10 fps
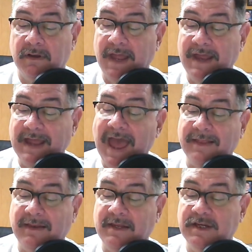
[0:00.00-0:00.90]
Like
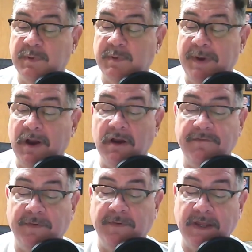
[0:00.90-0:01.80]
athletes preparing
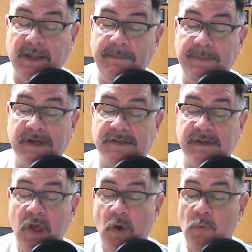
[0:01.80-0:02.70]
for the Olympics,
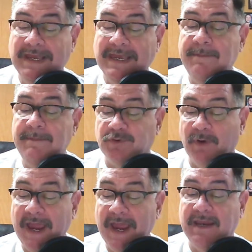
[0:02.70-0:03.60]
we keep
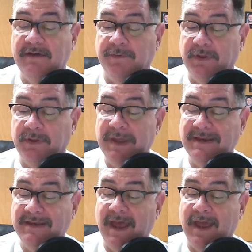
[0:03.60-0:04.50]
training for the
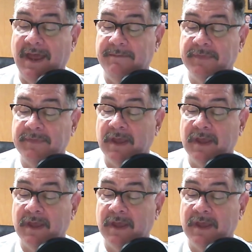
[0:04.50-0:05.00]
big day.